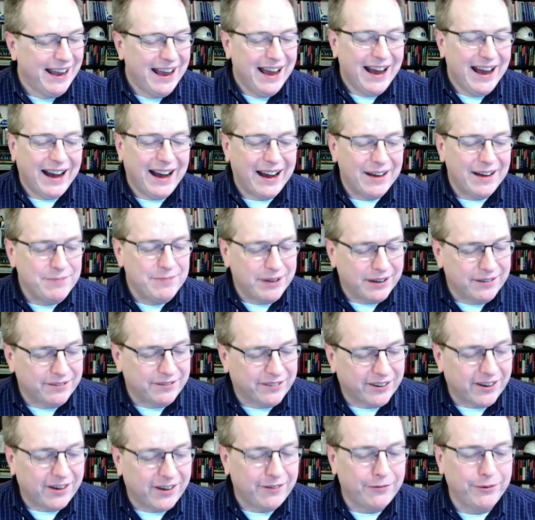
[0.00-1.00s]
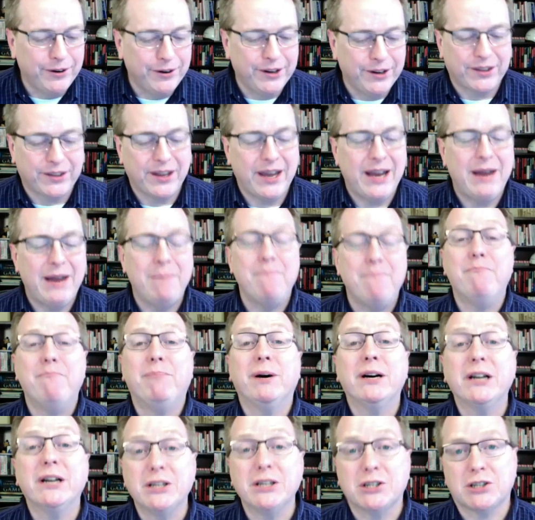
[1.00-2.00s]
I've been involved with a
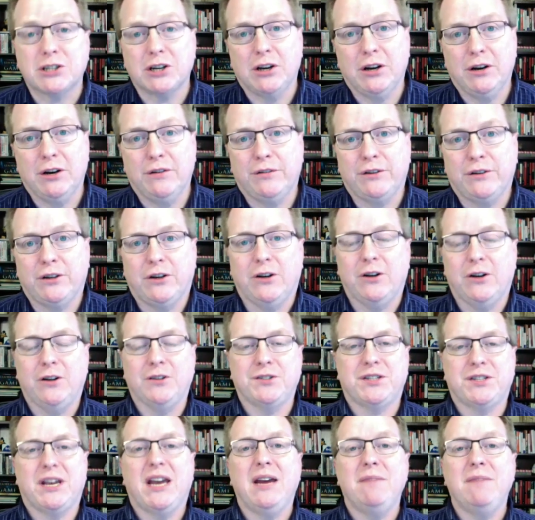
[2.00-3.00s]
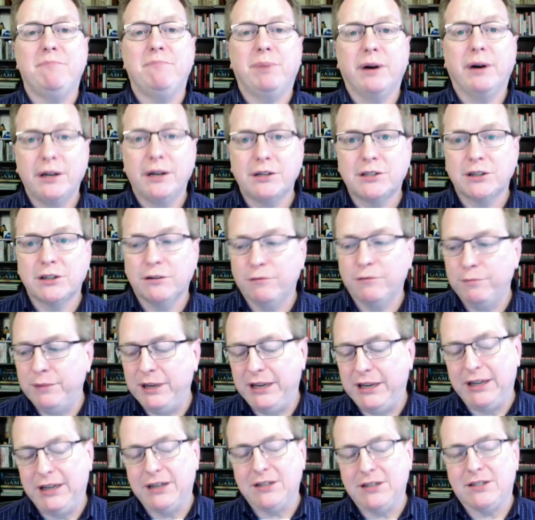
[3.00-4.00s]
bunch of calls, a bunch of
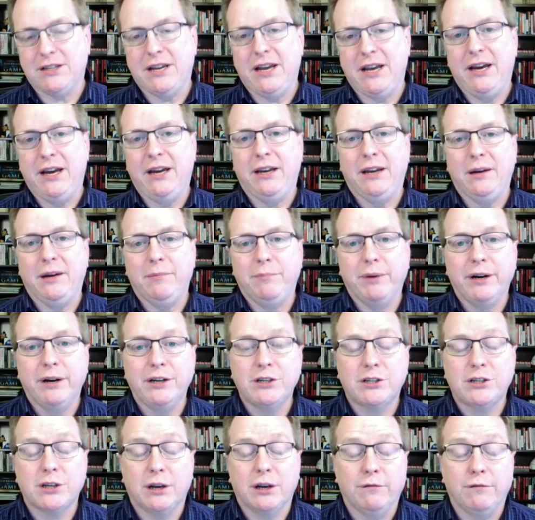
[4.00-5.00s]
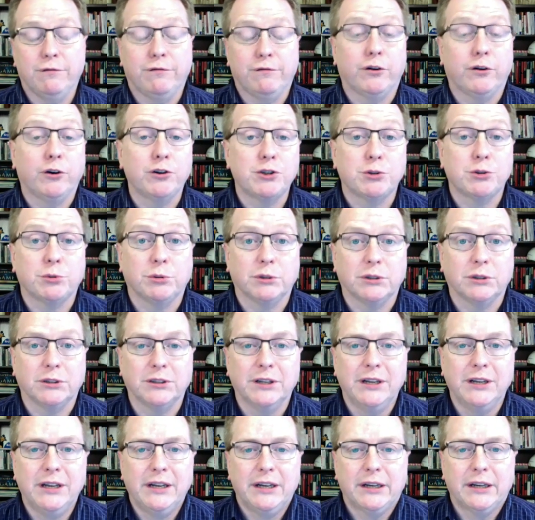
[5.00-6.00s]
meetings, and a bunch of virtual
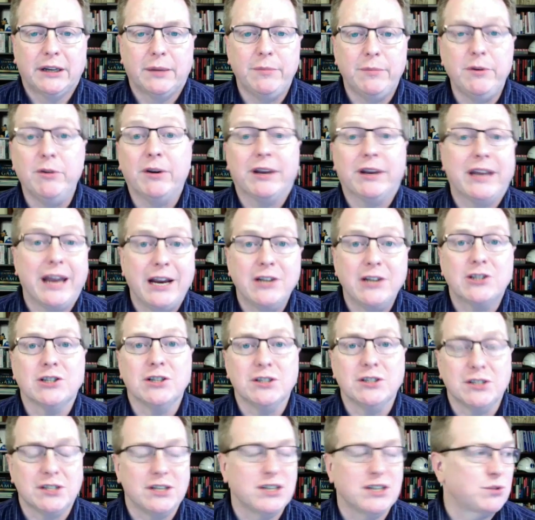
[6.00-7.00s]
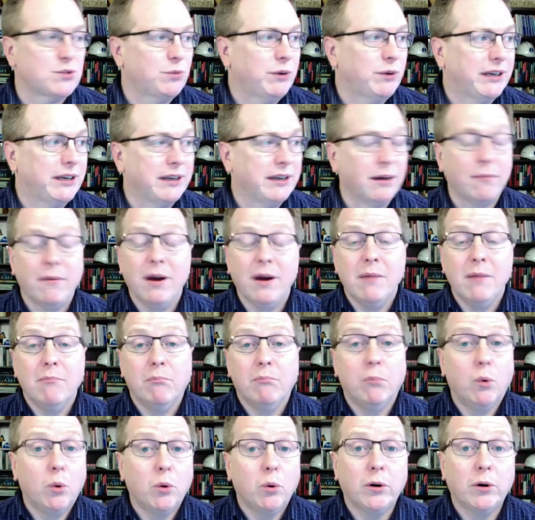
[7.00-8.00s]
communications this week. Now,
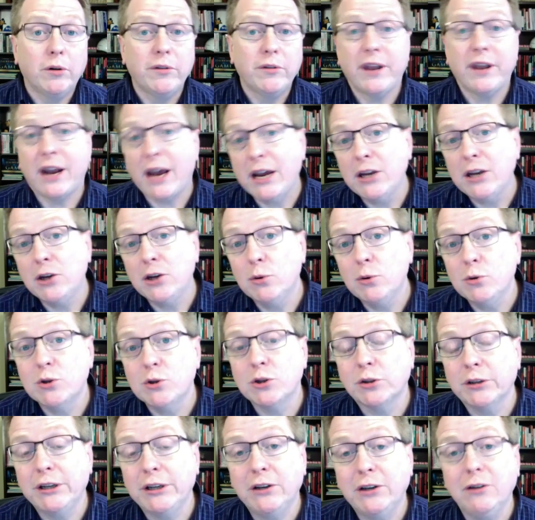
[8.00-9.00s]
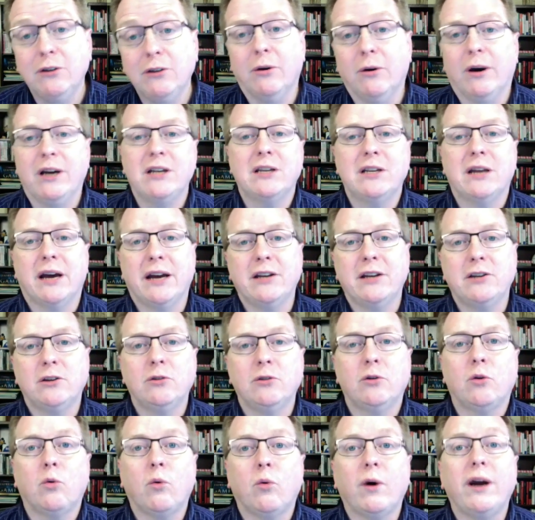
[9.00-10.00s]
more than I usually do. I do
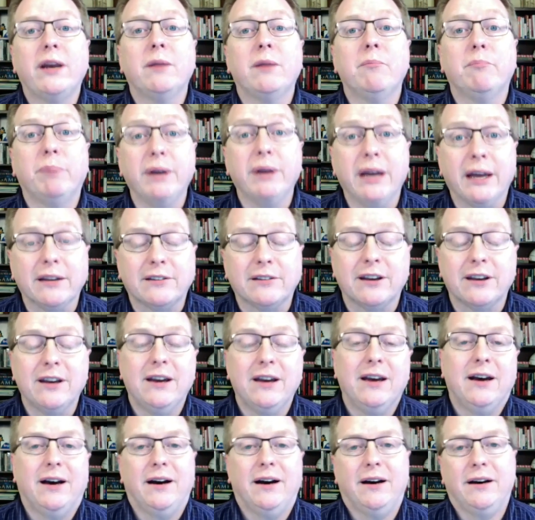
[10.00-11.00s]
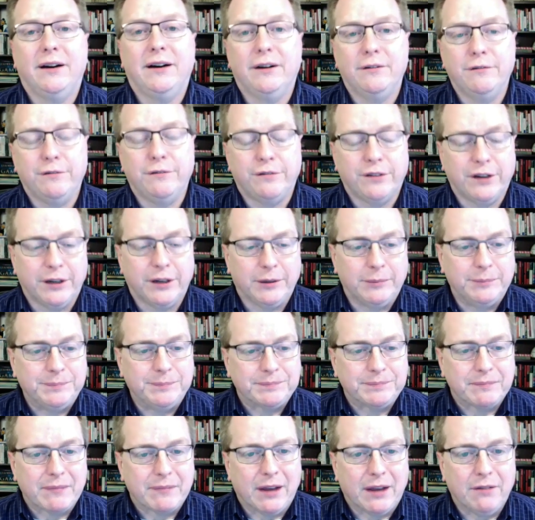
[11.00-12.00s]
quite a bit of
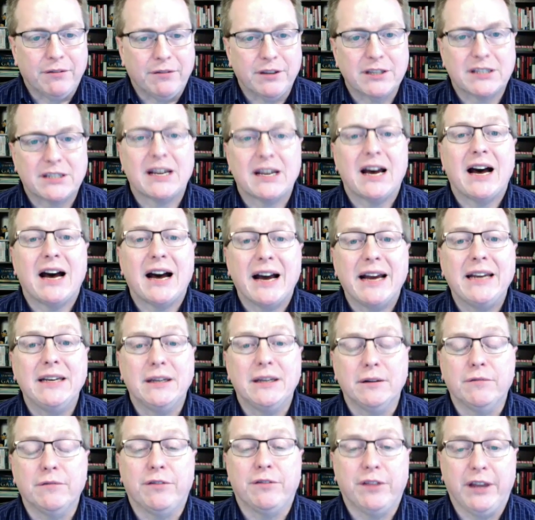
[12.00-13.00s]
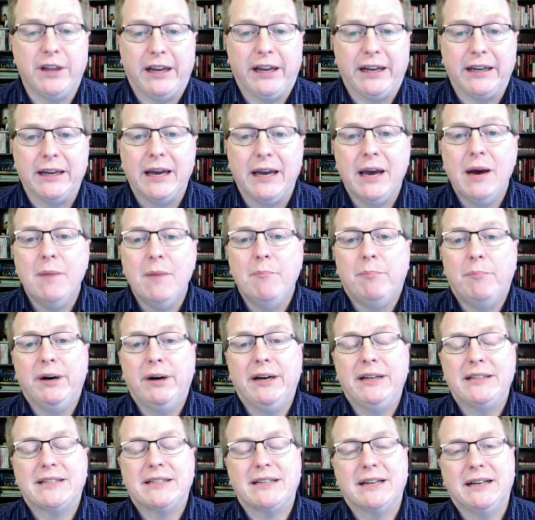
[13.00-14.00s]
this kind of thing,
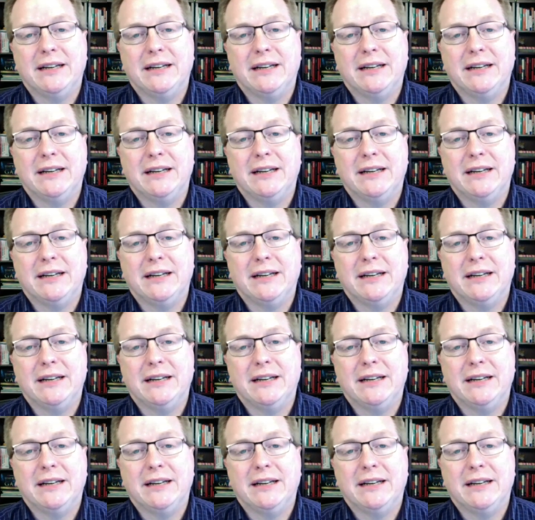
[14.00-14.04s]
but